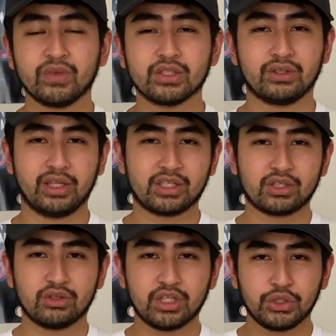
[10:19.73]
So let's
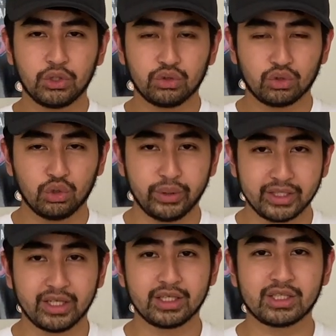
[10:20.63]
continue on doing
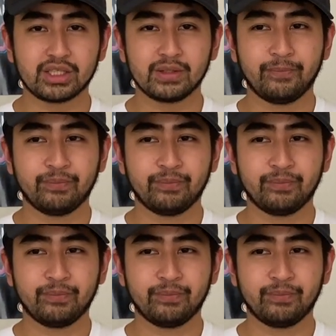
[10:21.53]
this.